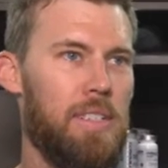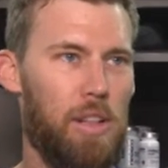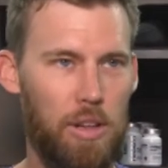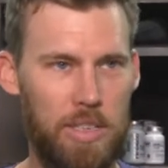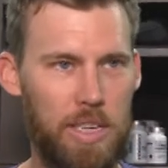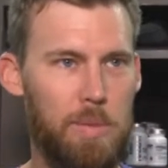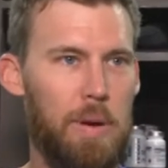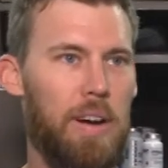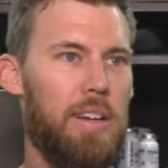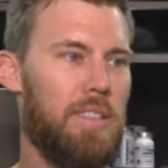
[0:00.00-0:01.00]
closing
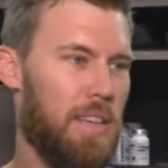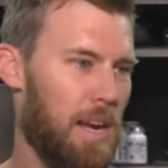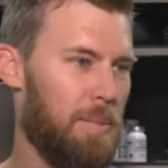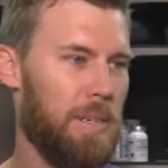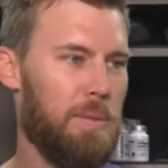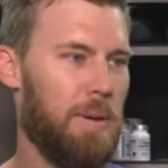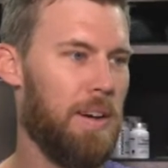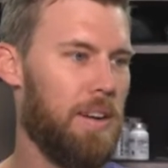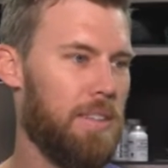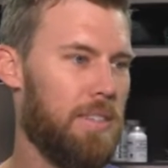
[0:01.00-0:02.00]
experience, setup
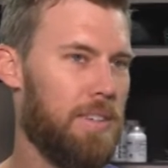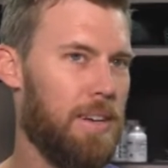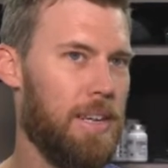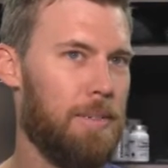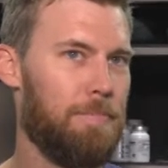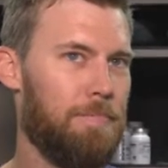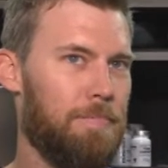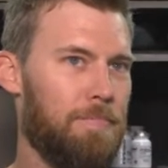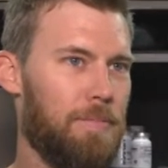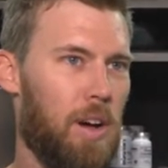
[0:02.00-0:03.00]
experience, um,
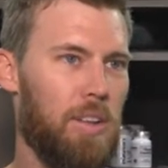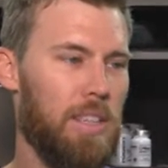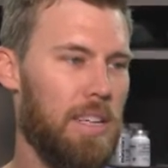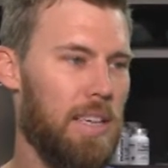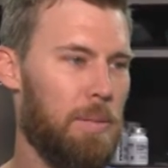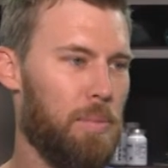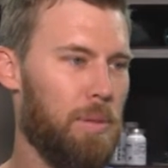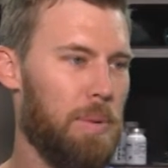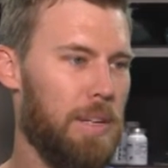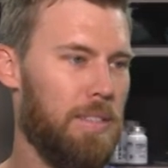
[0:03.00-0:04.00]
all in that same
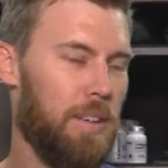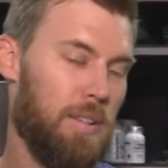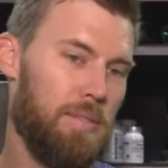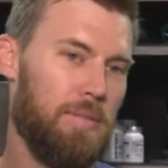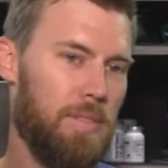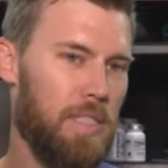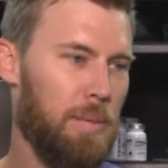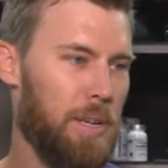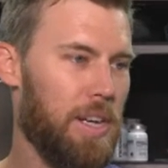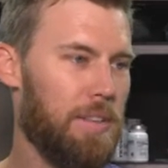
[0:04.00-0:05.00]
bullpen. So it's
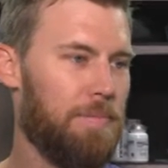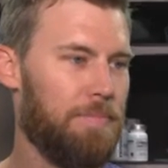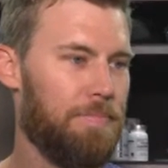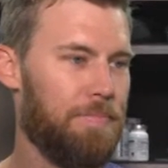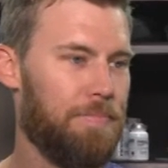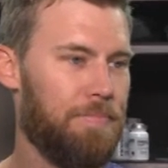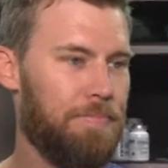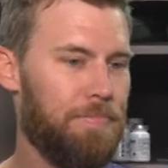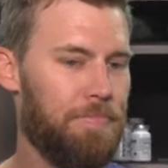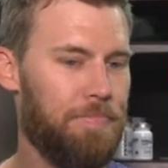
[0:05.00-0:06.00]
going to be good. you have
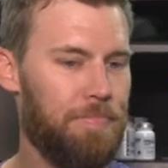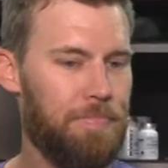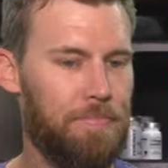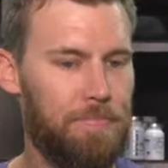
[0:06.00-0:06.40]
a bunch of guys